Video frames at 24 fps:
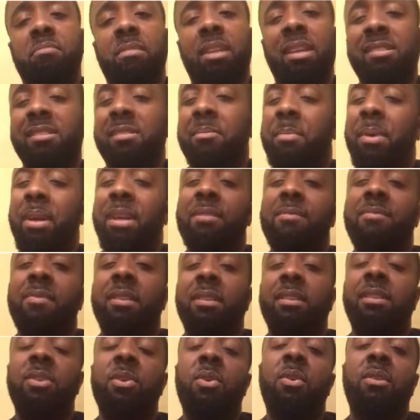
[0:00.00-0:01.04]
It's a better
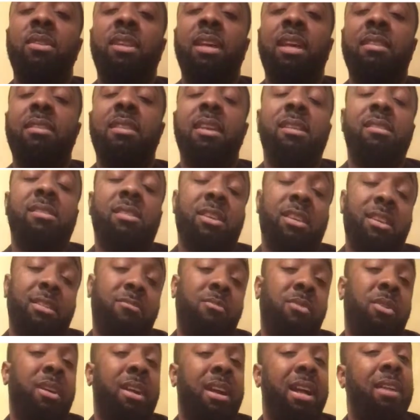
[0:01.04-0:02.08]
feeling knowing that things can
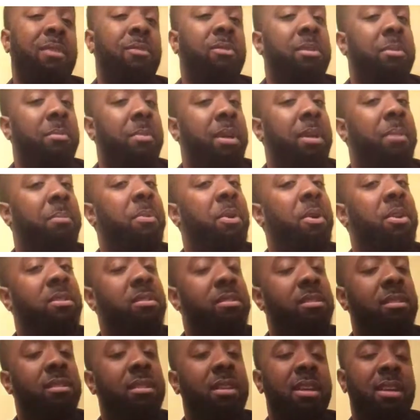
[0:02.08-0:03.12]
work out with a better
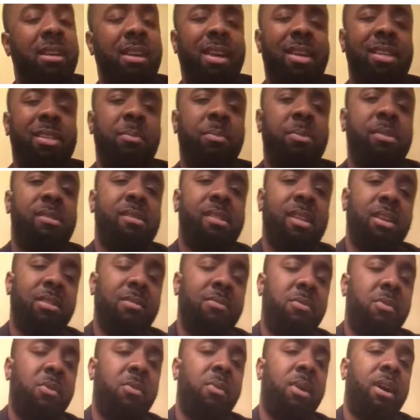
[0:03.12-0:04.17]
person and to be single
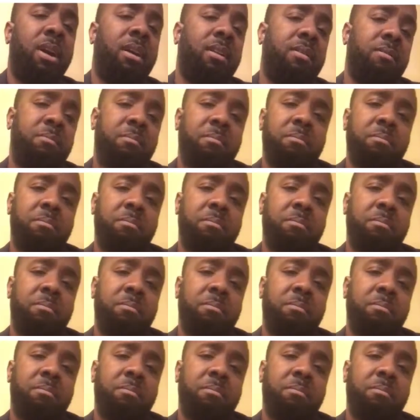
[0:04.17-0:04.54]
for a while.